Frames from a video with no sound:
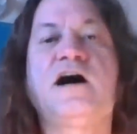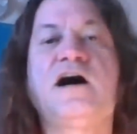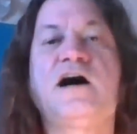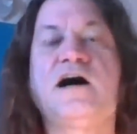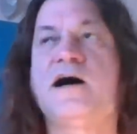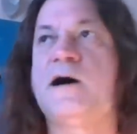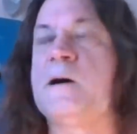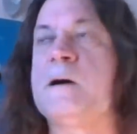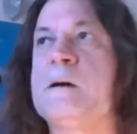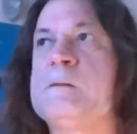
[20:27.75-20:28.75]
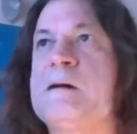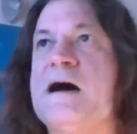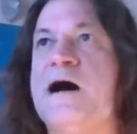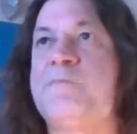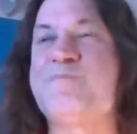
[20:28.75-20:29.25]

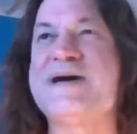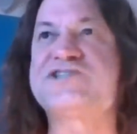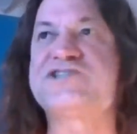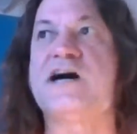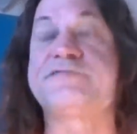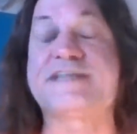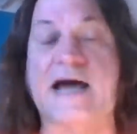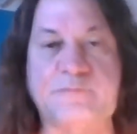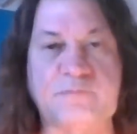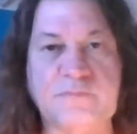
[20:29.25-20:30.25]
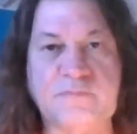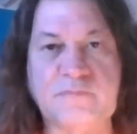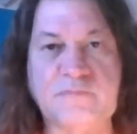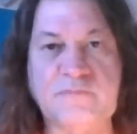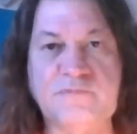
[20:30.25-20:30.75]
a measure of time,
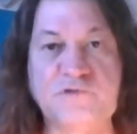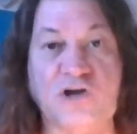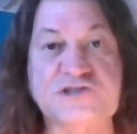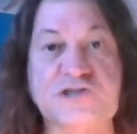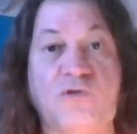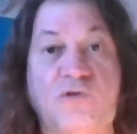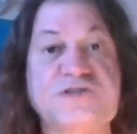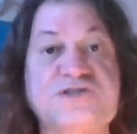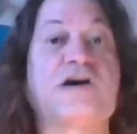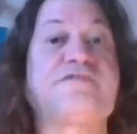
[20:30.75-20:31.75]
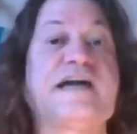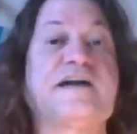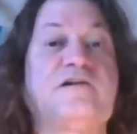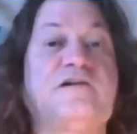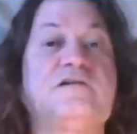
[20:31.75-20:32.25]
not so much of
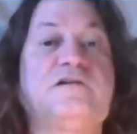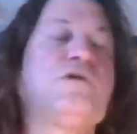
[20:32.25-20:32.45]
angle.